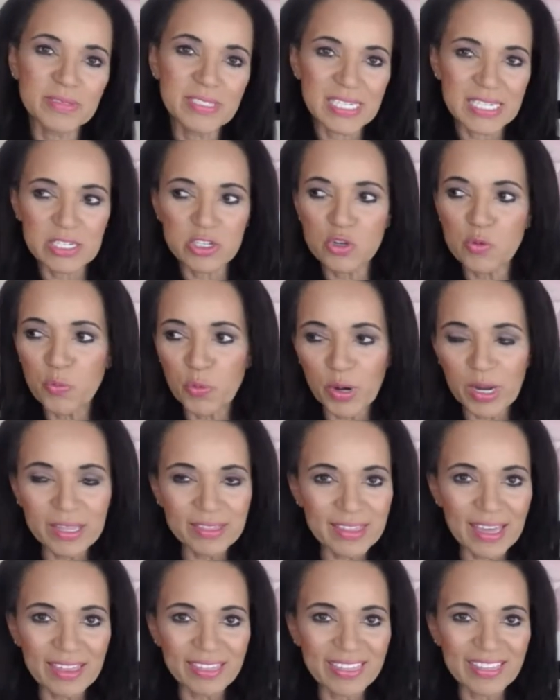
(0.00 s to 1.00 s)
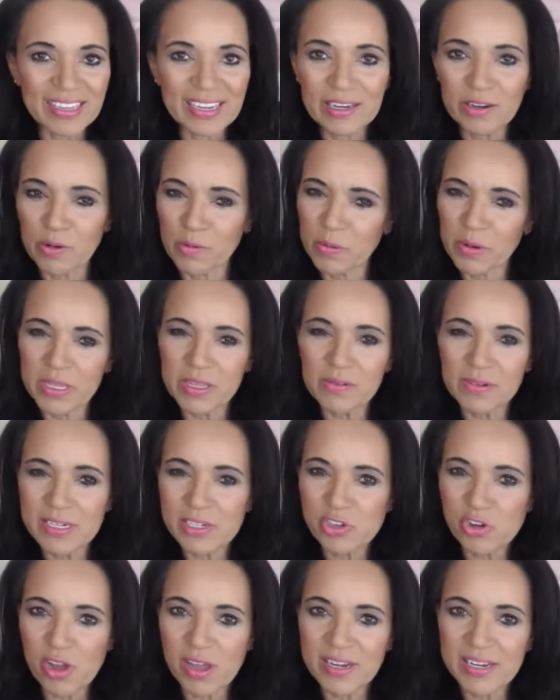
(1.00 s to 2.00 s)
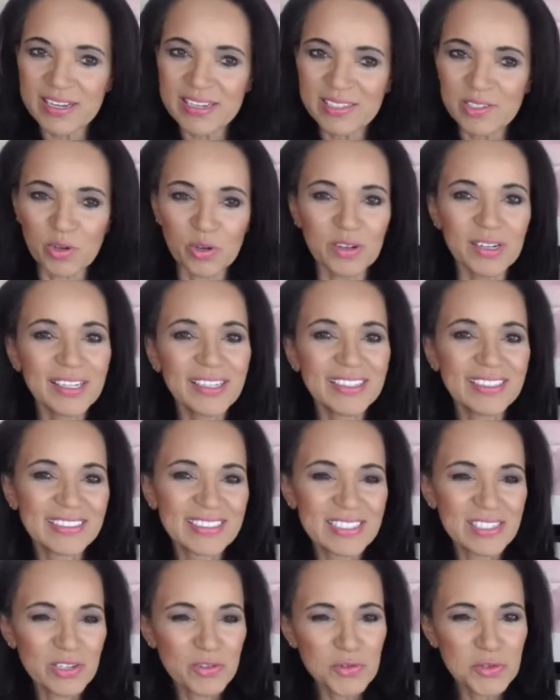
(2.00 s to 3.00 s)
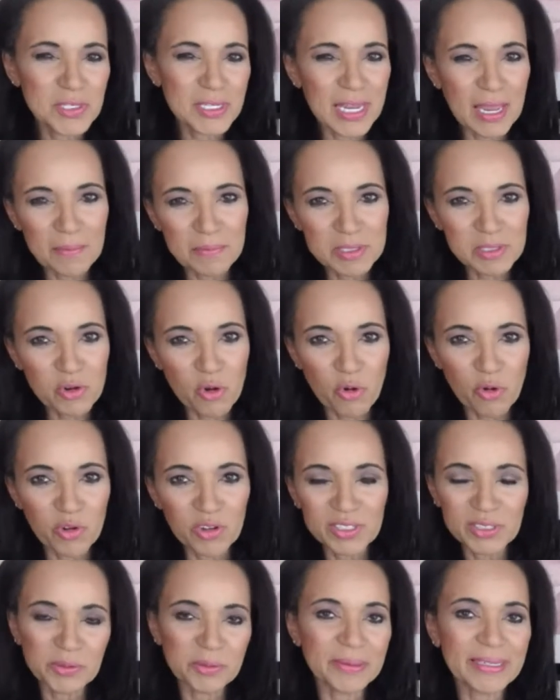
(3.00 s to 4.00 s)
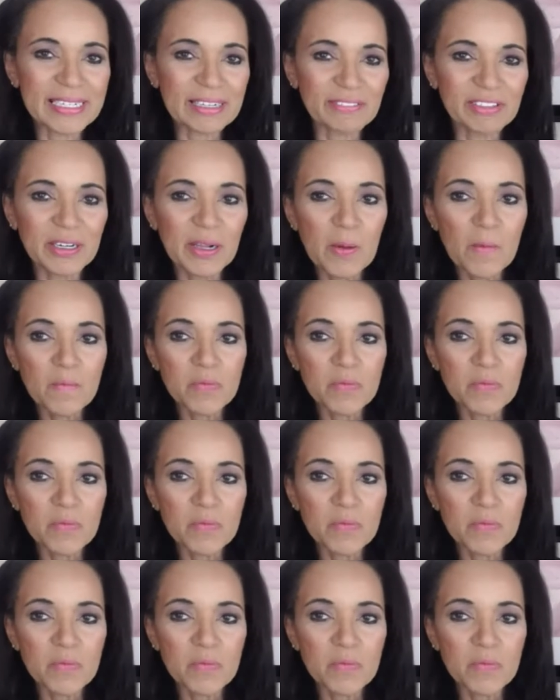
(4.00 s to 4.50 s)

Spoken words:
Did you break that thing? Or were you at Johnny's? Or did you skip school or whatever?